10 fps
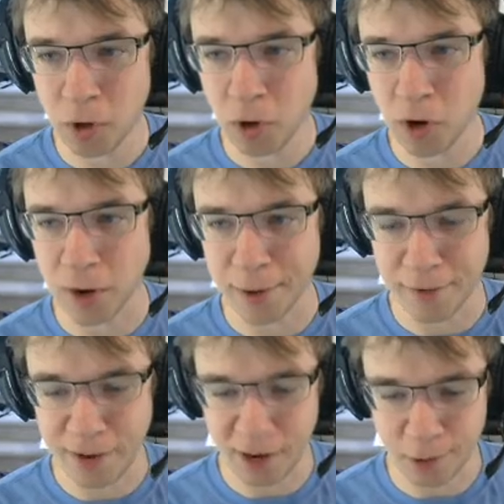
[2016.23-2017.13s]
We're coming out
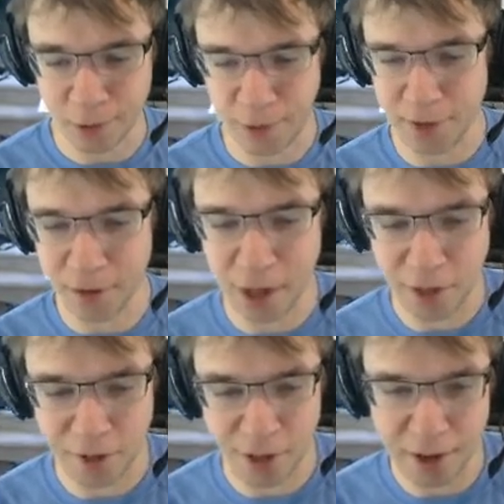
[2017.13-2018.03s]
of Act 1 with a
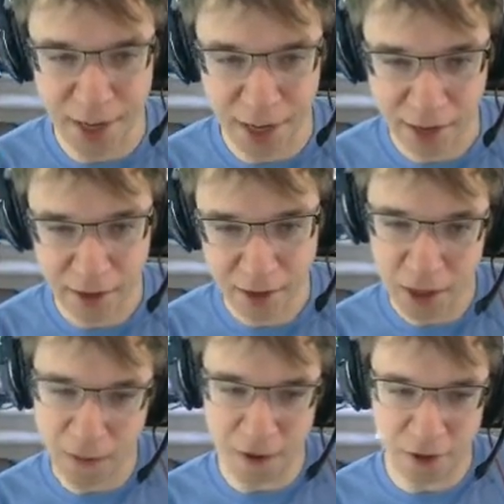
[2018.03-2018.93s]
nice thin deck
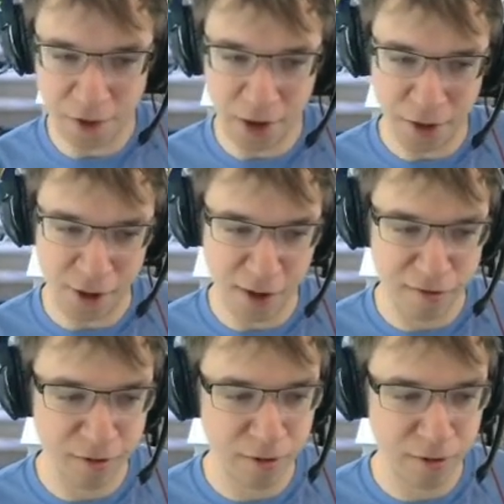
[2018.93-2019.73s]
that does a lot of stuff